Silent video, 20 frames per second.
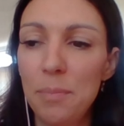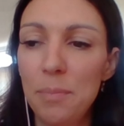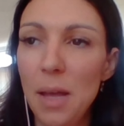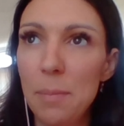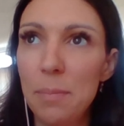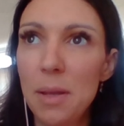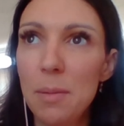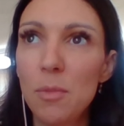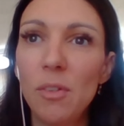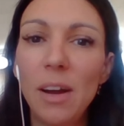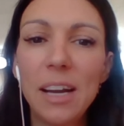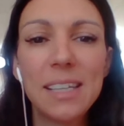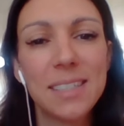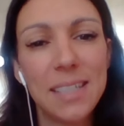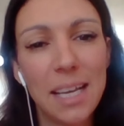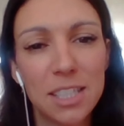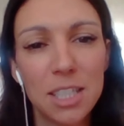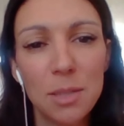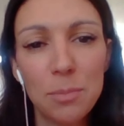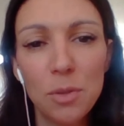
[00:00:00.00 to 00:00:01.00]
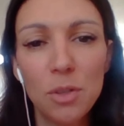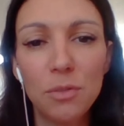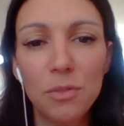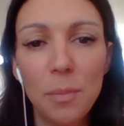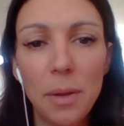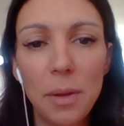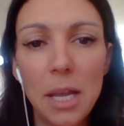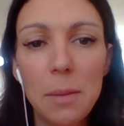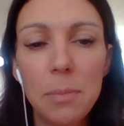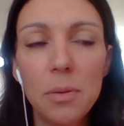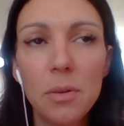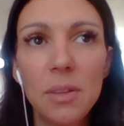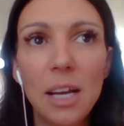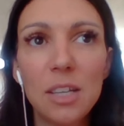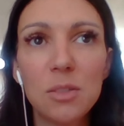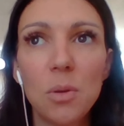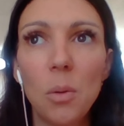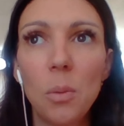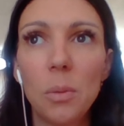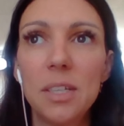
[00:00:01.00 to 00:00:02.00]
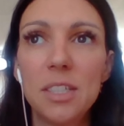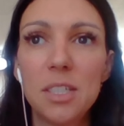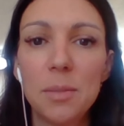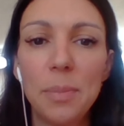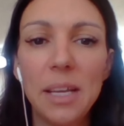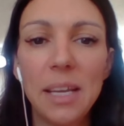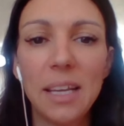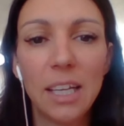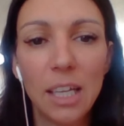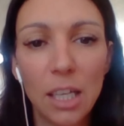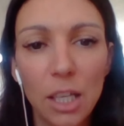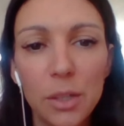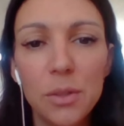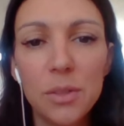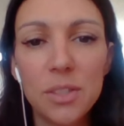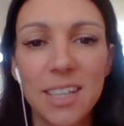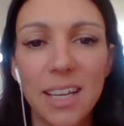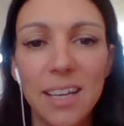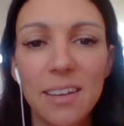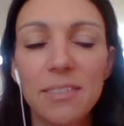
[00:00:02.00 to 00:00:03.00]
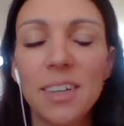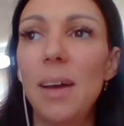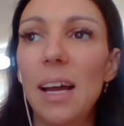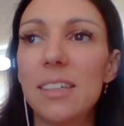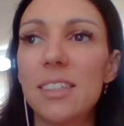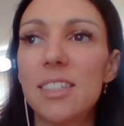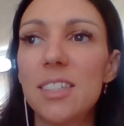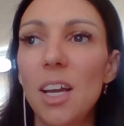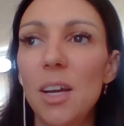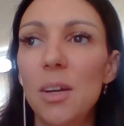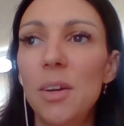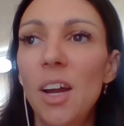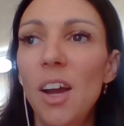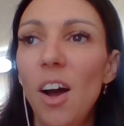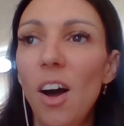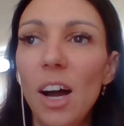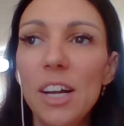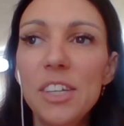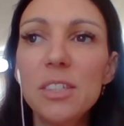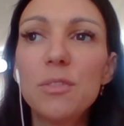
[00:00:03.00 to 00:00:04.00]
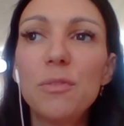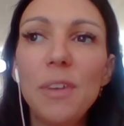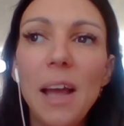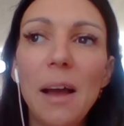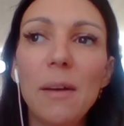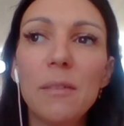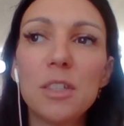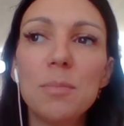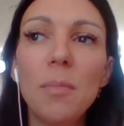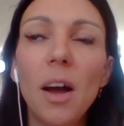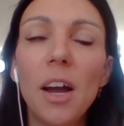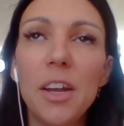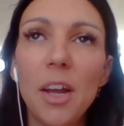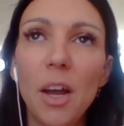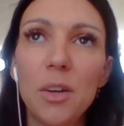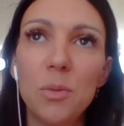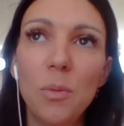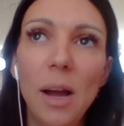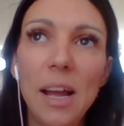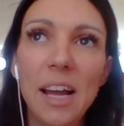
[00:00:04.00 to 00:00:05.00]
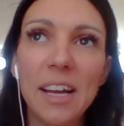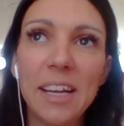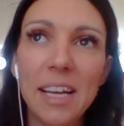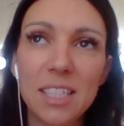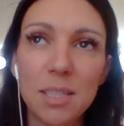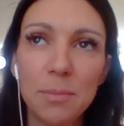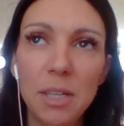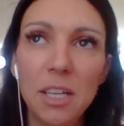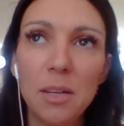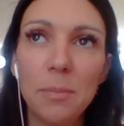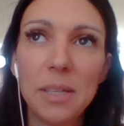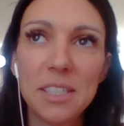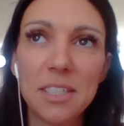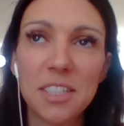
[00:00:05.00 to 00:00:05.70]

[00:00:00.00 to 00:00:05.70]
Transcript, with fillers: a bit more accessible for people that's what i want it to be inclusive and so i just found my own way i guess i'm a little bit